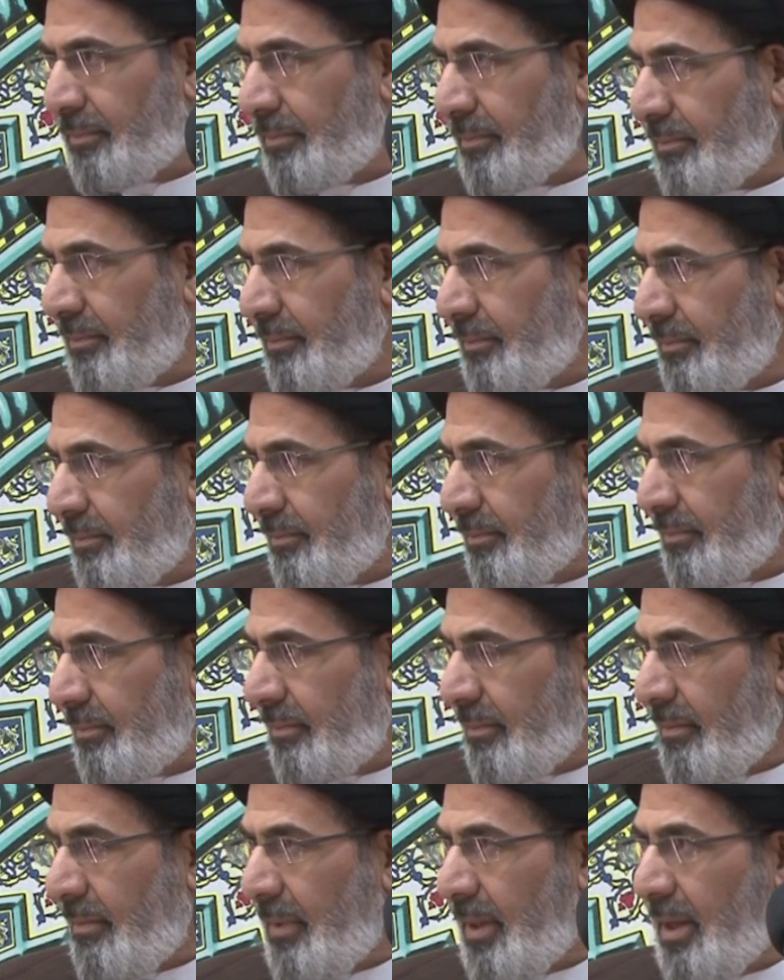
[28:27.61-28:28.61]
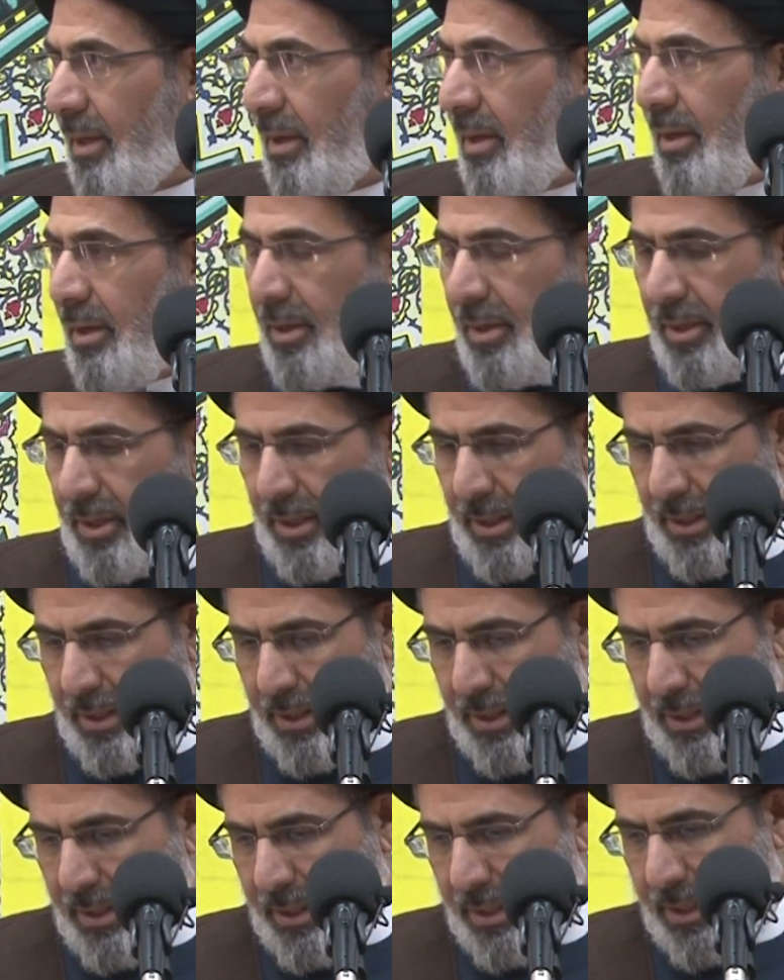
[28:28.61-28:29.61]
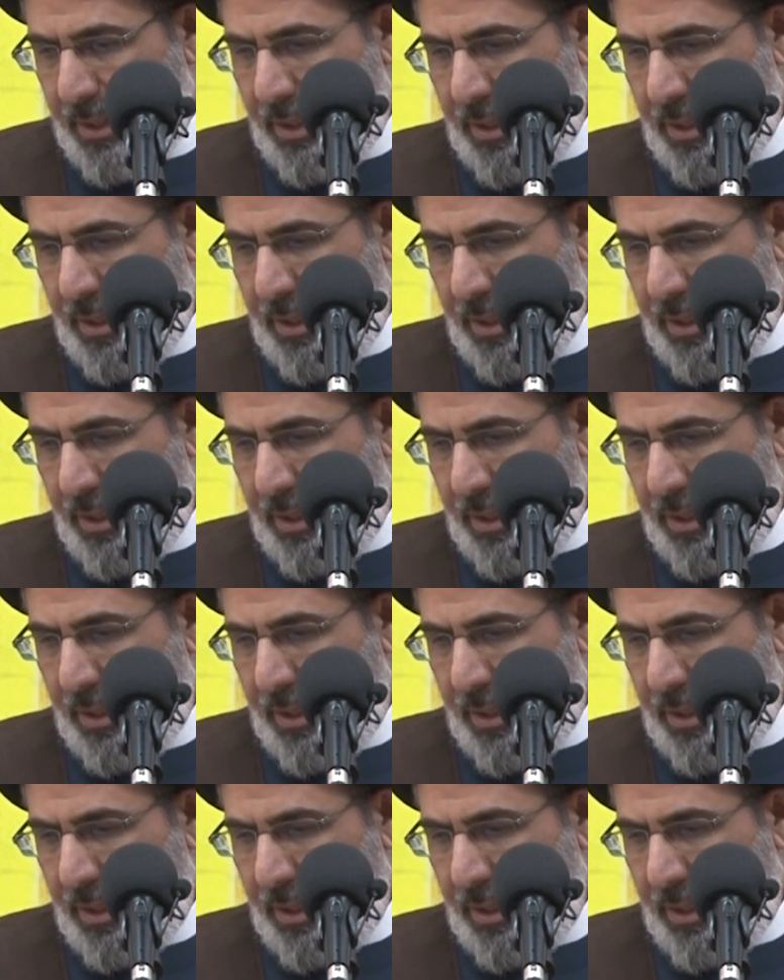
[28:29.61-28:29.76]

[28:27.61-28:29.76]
No one is speaking in this clip.